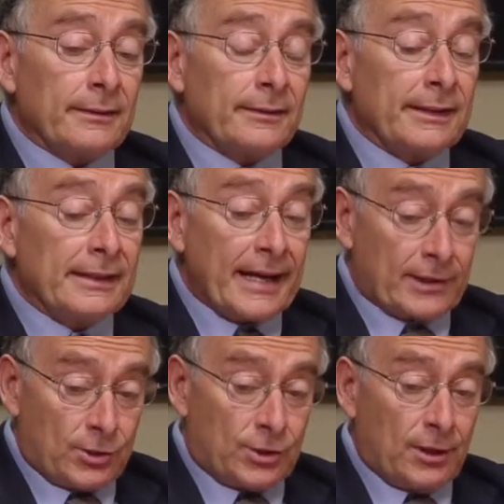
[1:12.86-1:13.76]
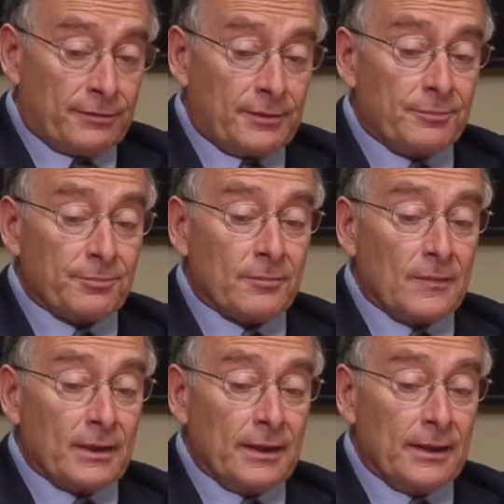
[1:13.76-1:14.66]
The next shift
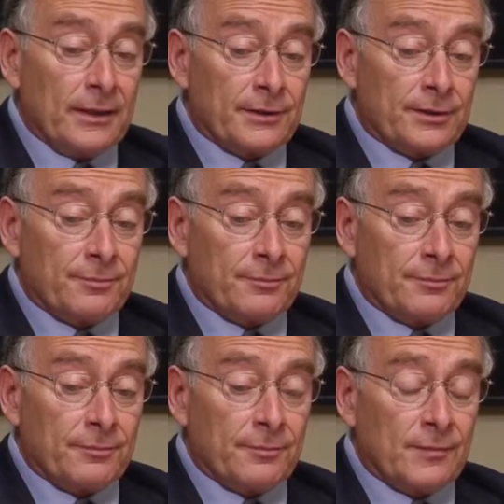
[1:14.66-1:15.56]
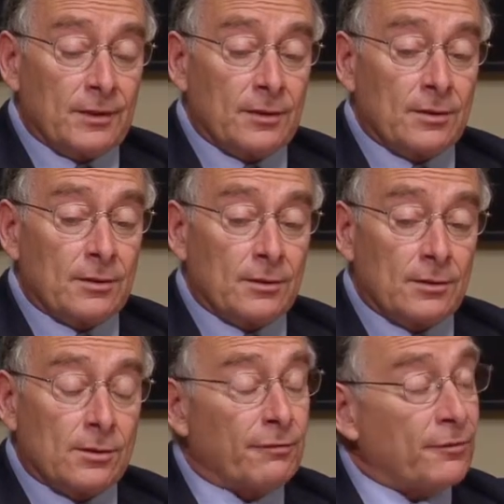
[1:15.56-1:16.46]
is
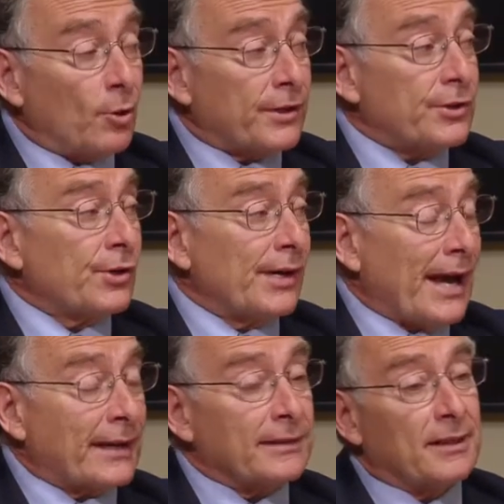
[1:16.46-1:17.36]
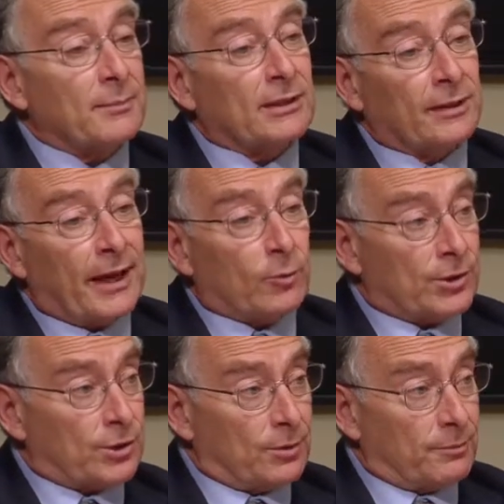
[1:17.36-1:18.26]
to focus on academic
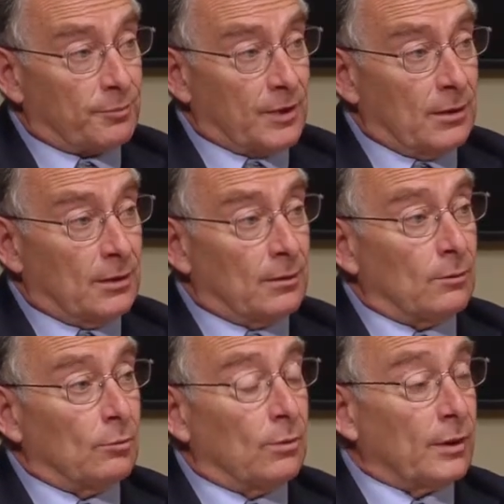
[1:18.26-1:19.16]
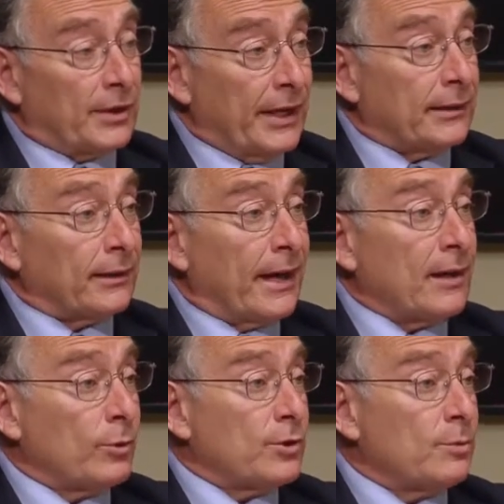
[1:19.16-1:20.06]
language. Again,
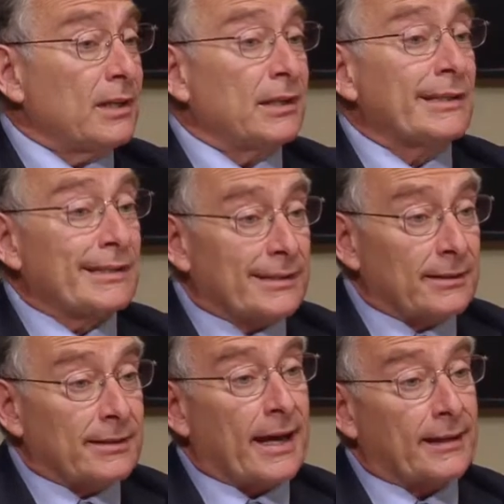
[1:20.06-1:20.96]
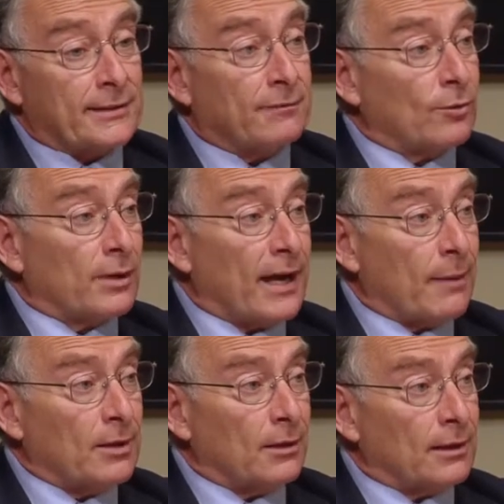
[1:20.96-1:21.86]
language meaning syntax and
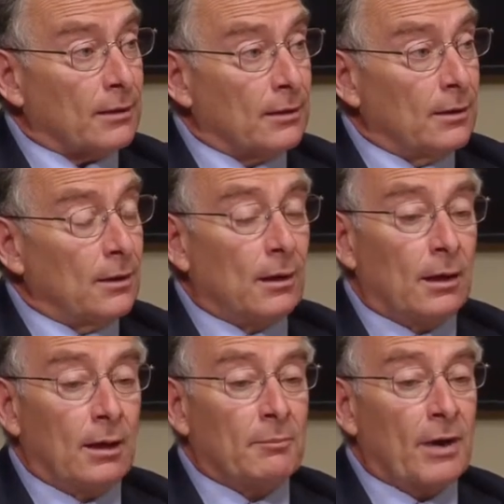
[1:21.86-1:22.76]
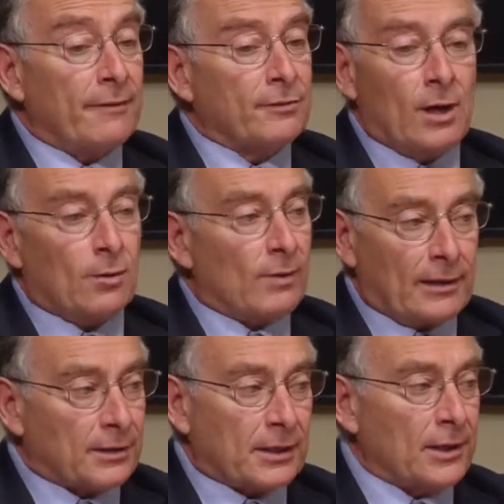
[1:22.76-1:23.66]
vocabulary. I've gone
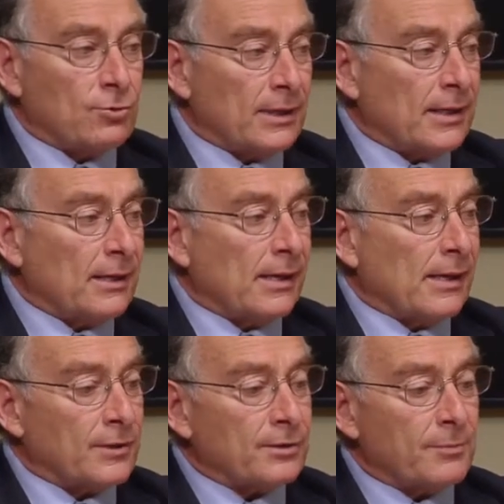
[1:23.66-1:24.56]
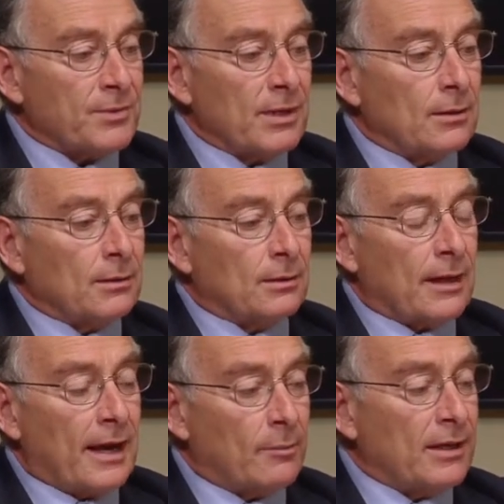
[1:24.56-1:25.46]
around the country and asked,
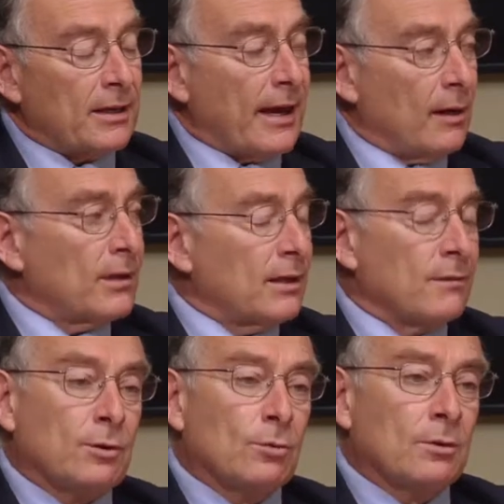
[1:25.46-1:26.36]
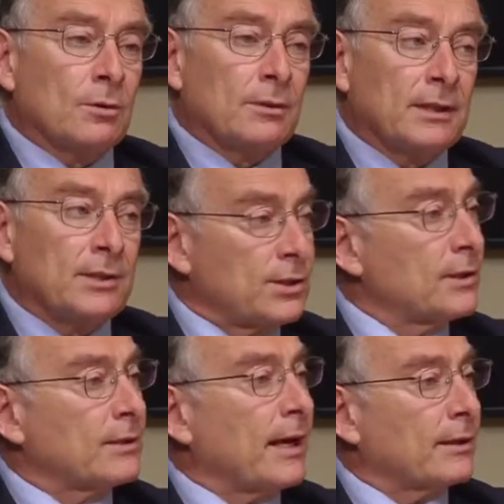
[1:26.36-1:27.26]
how many of you teach
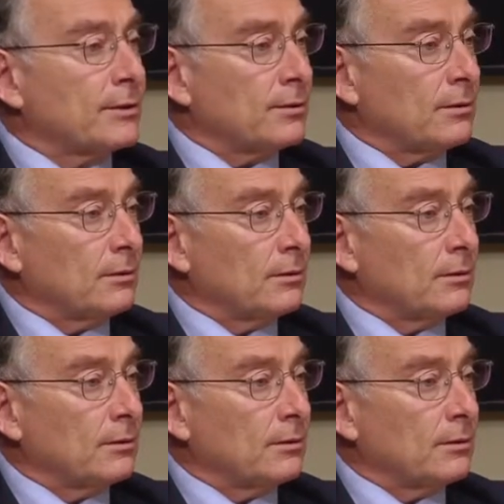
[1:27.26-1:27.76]
syntax?